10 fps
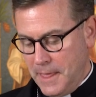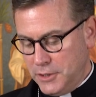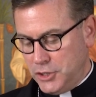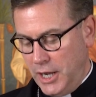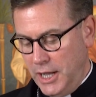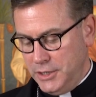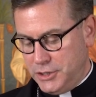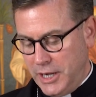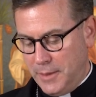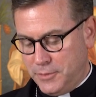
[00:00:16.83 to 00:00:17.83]
John
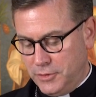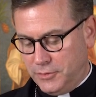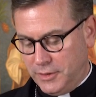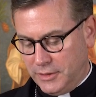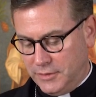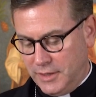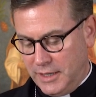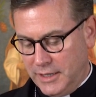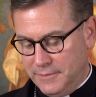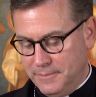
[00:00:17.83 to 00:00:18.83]
chapter
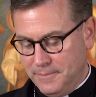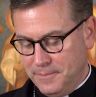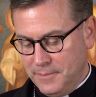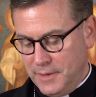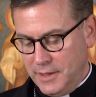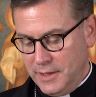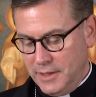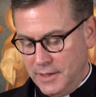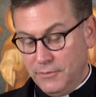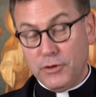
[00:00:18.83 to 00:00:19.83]
16,
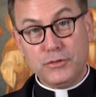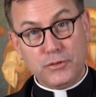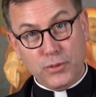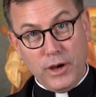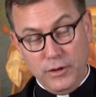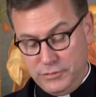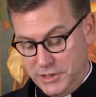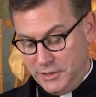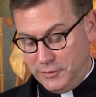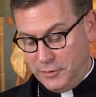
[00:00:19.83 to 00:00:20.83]
verse 12.
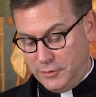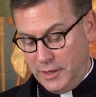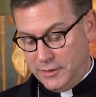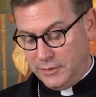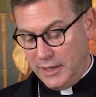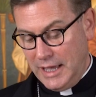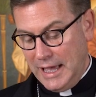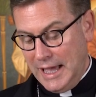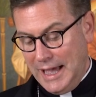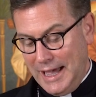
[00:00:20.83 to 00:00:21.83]
Jesus says,
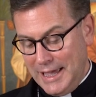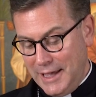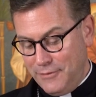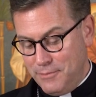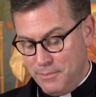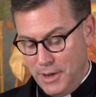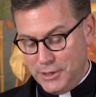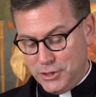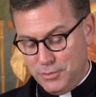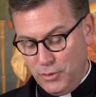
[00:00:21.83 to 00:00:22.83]
"I have
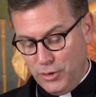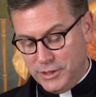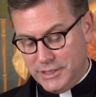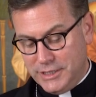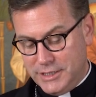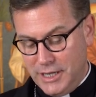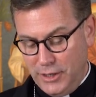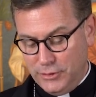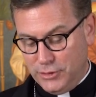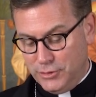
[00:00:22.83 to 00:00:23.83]
much more to
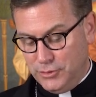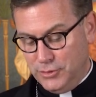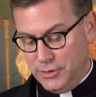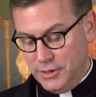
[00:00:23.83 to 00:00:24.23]
tell you,